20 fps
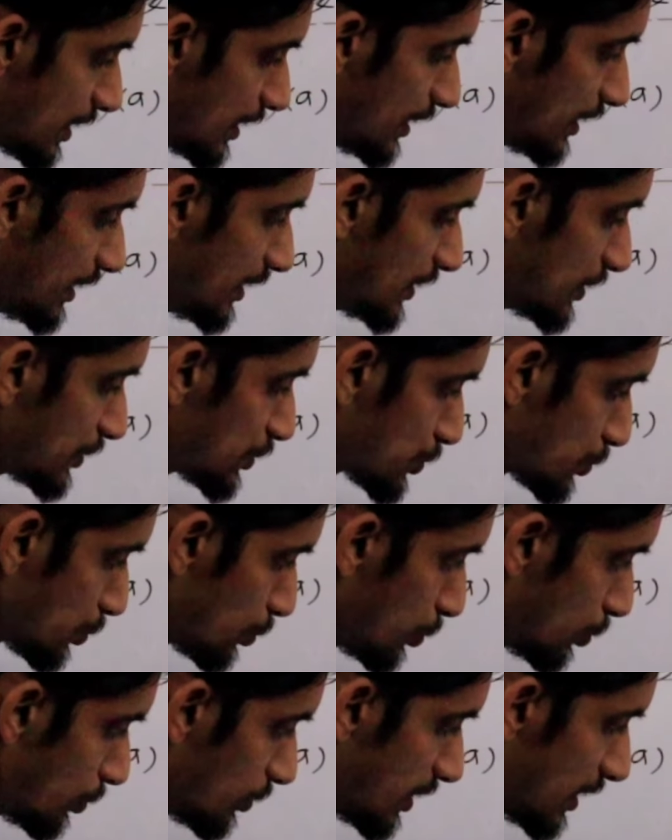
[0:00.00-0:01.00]
E is
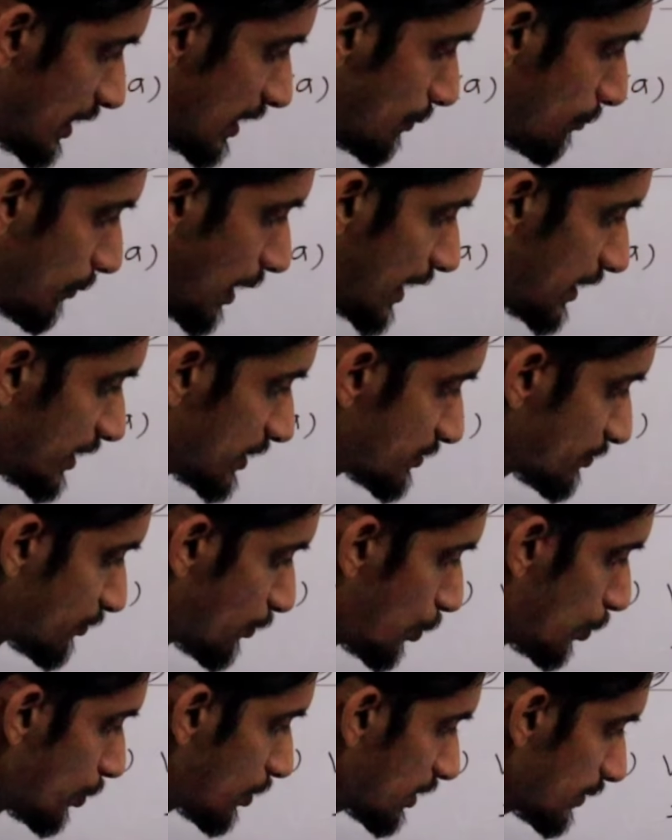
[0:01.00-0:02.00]
2 minus
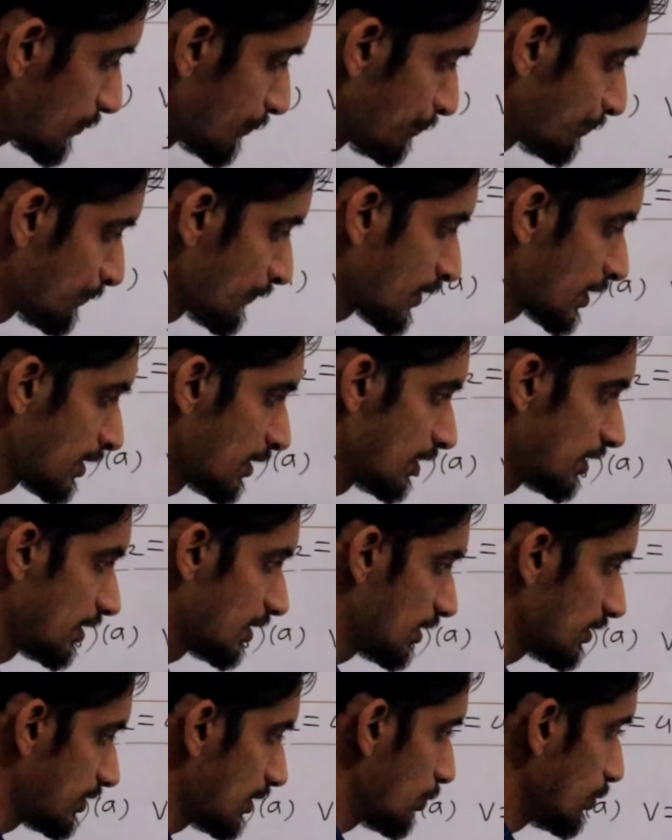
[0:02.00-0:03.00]
4.
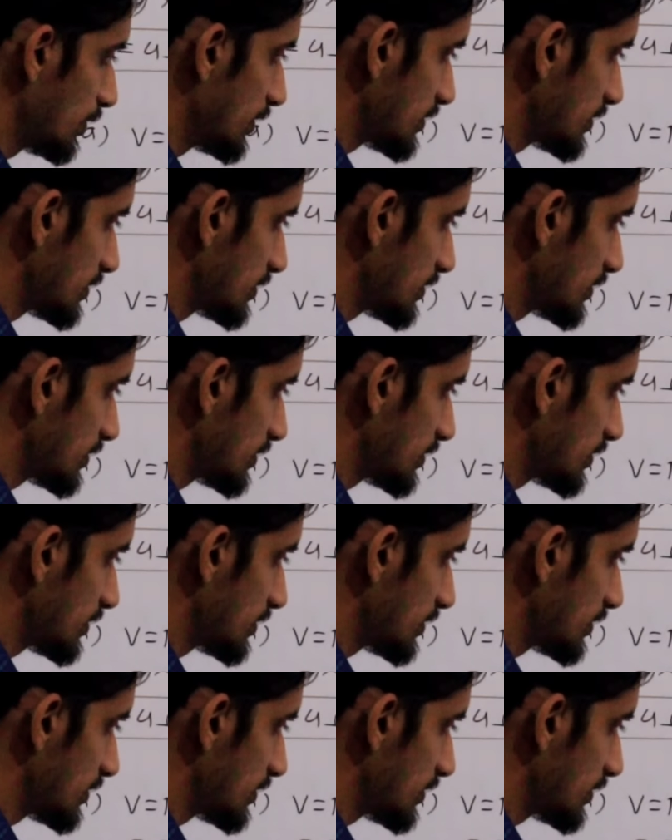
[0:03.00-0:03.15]
Now